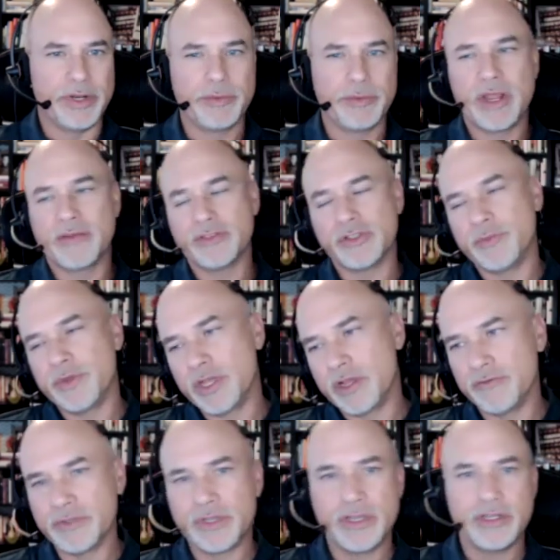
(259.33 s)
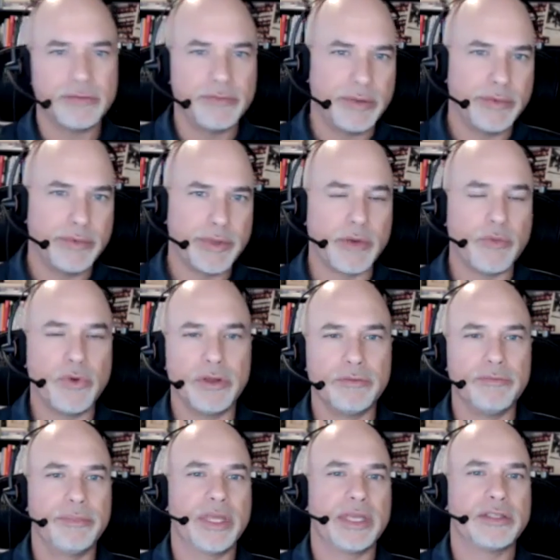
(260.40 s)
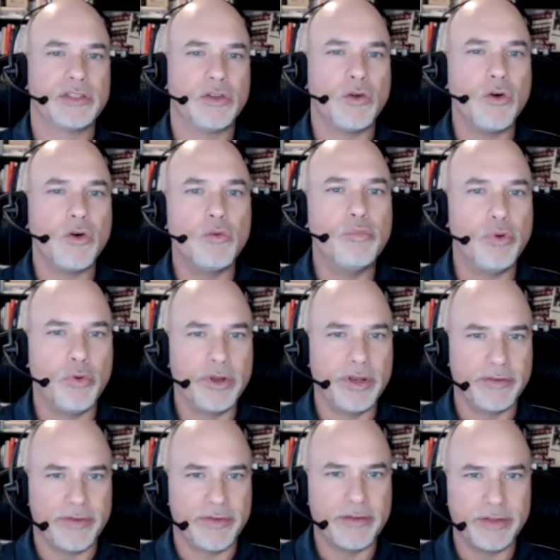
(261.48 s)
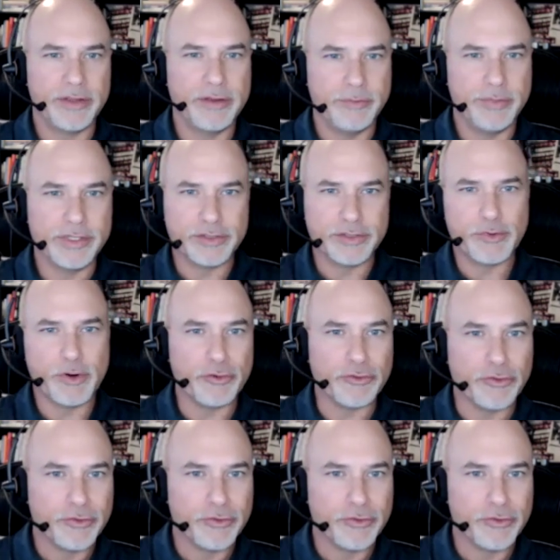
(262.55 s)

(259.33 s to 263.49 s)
And I'm going to have so many conversations, blah, blah, blah. Well, that's the whole point of having good business brokers.